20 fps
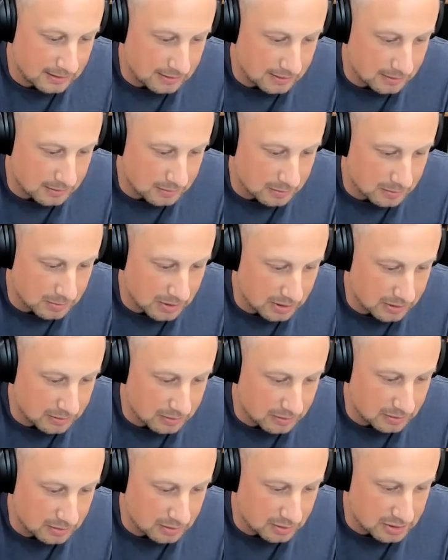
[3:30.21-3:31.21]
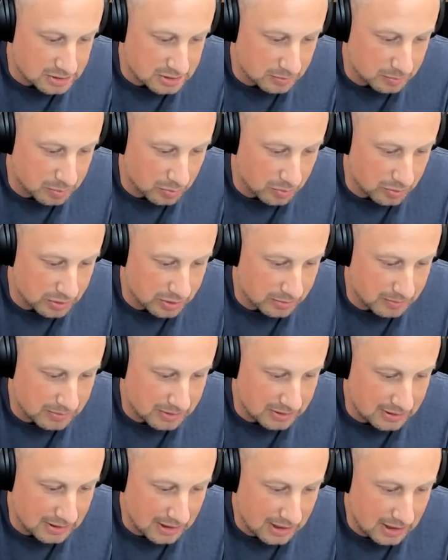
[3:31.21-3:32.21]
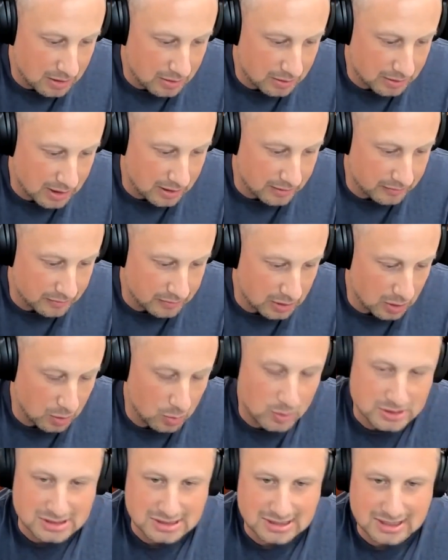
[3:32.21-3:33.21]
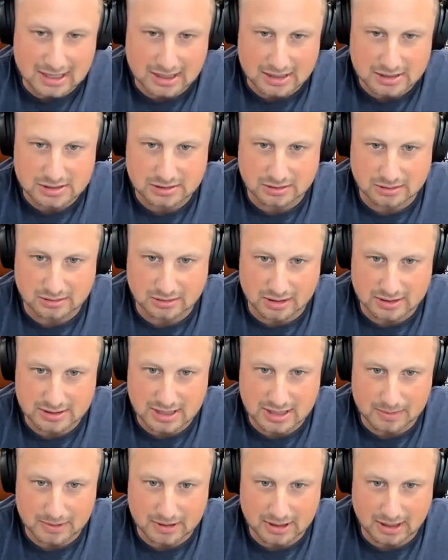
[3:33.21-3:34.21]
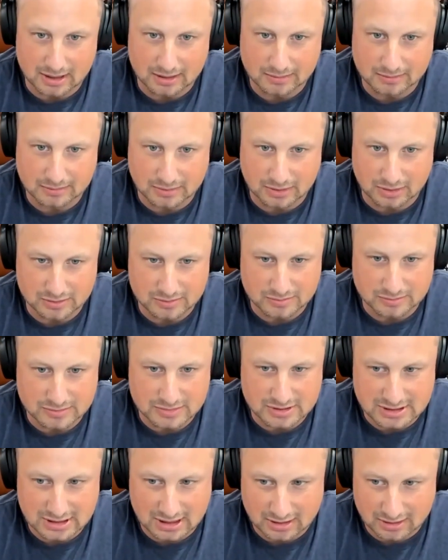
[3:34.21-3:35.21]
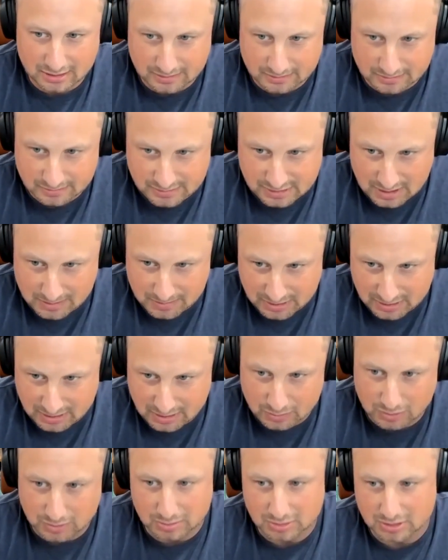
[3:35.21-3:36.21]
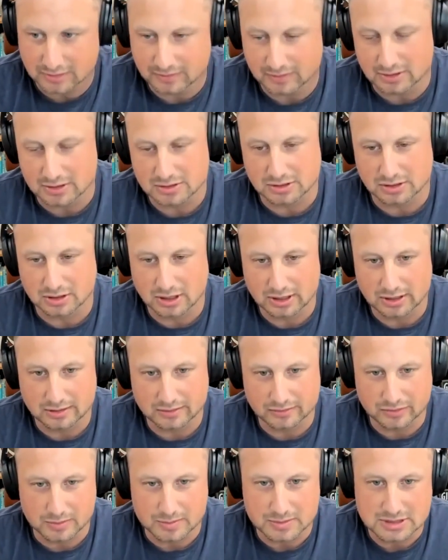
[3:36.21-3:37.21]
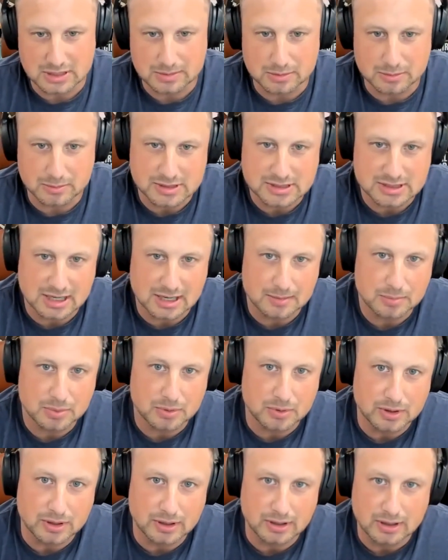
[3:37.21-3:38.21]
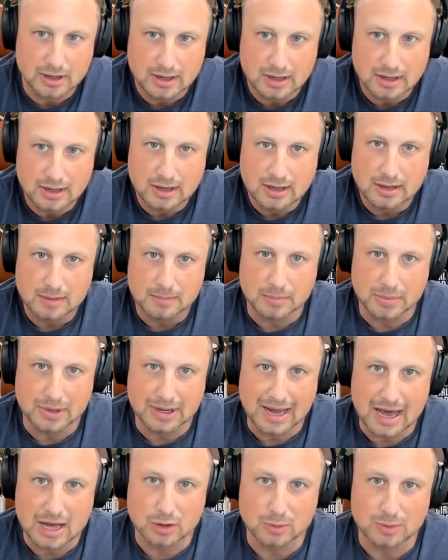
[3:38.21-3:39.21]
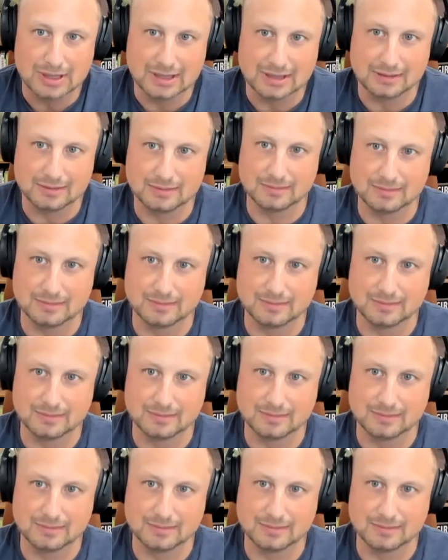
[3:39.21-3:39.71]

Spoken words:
But it's important to me now kind of, what's next on top of that, selling something that we believe in is great from a supplement standpoint, but how do we